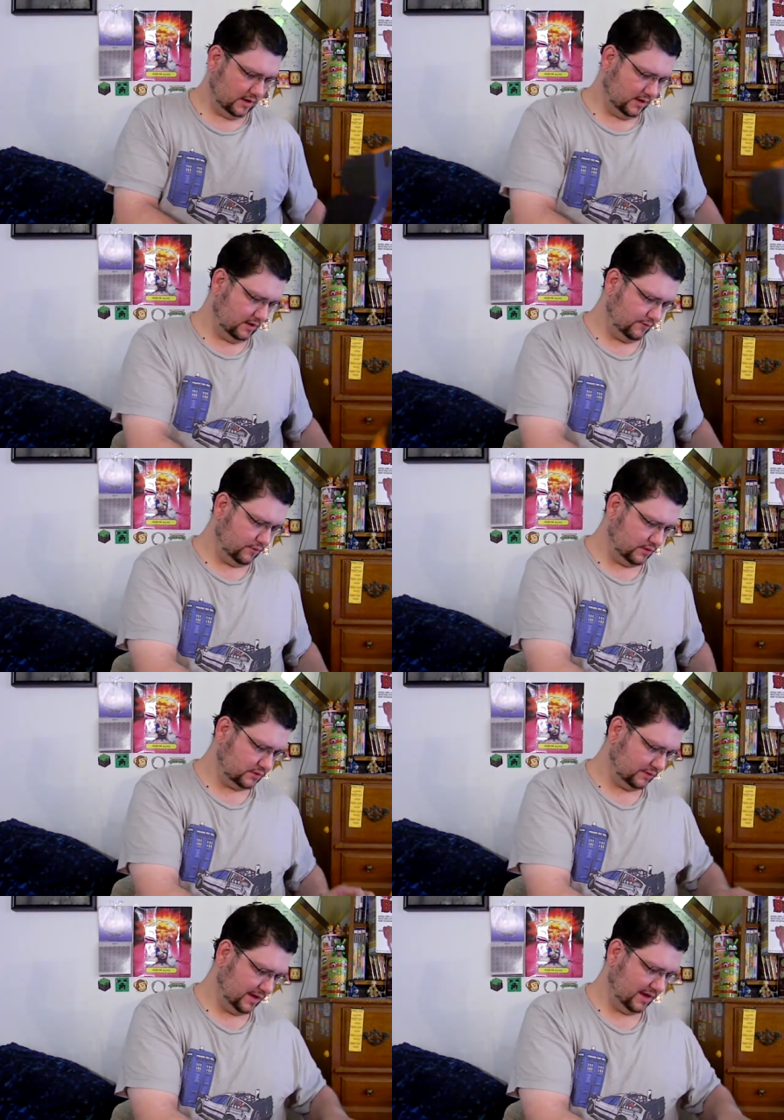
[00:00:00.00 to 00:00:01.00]
And of
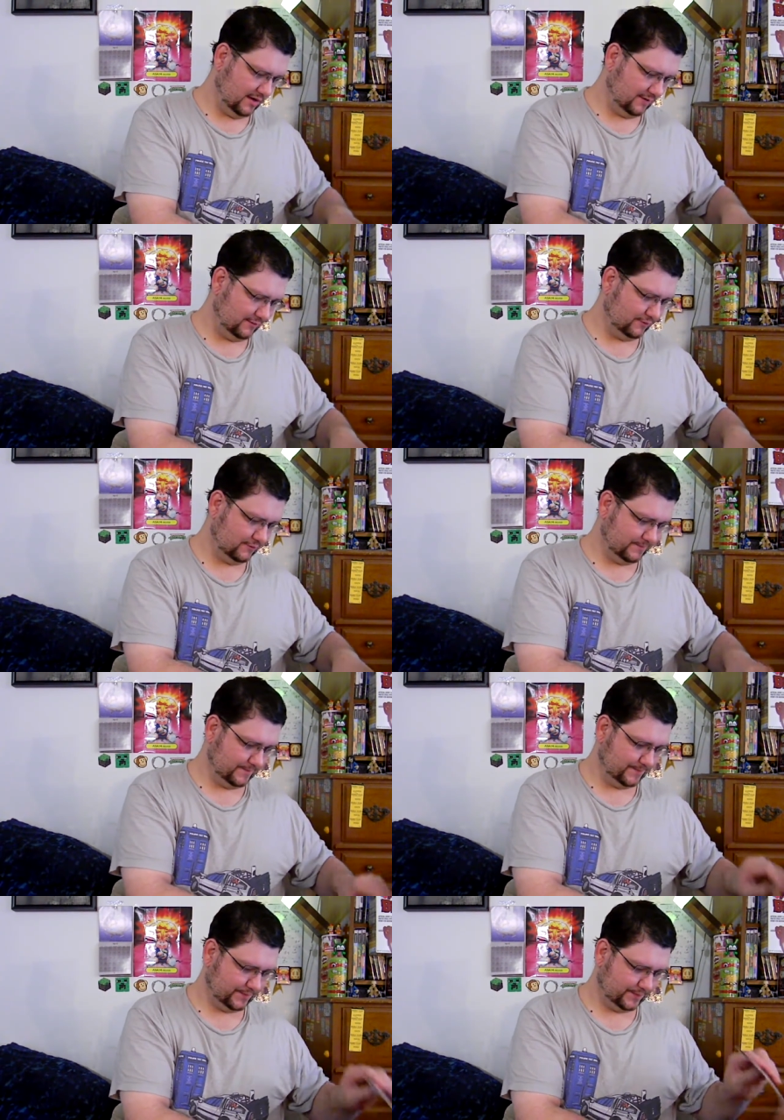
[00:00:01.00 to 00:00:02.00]
course we have
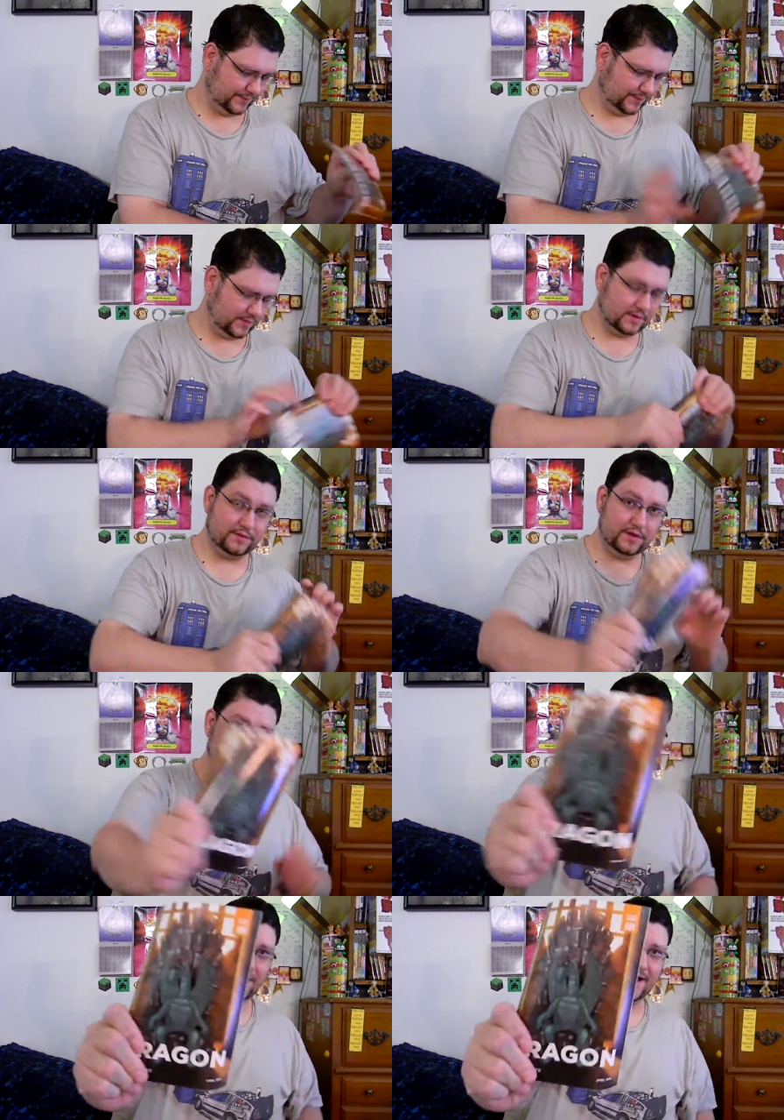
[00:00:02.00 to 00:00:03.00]
the
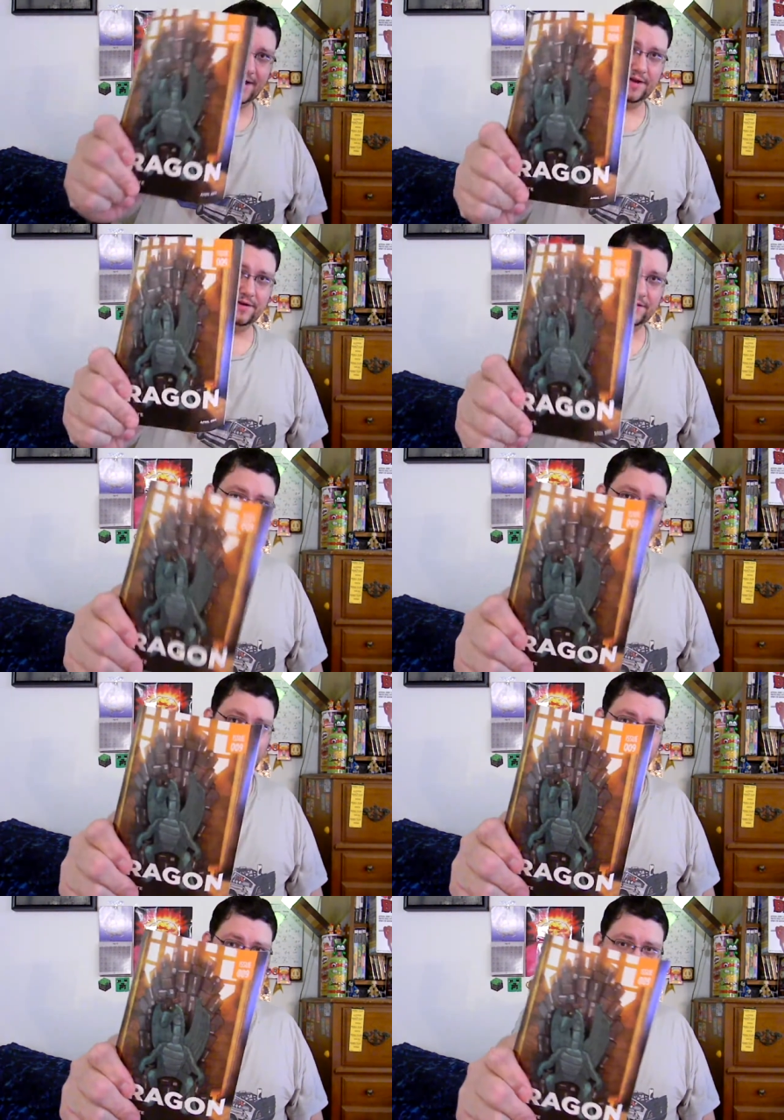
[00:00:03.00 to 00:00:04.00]
dragon,
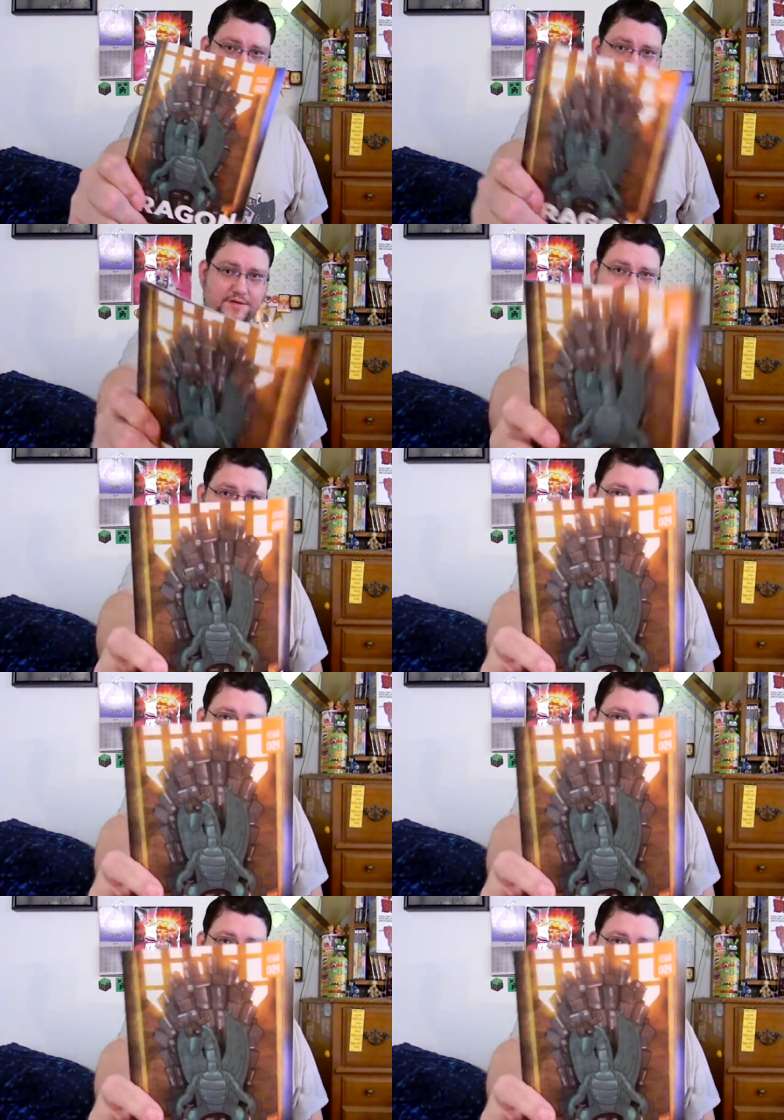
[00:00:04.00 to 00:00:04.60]
uh, which is the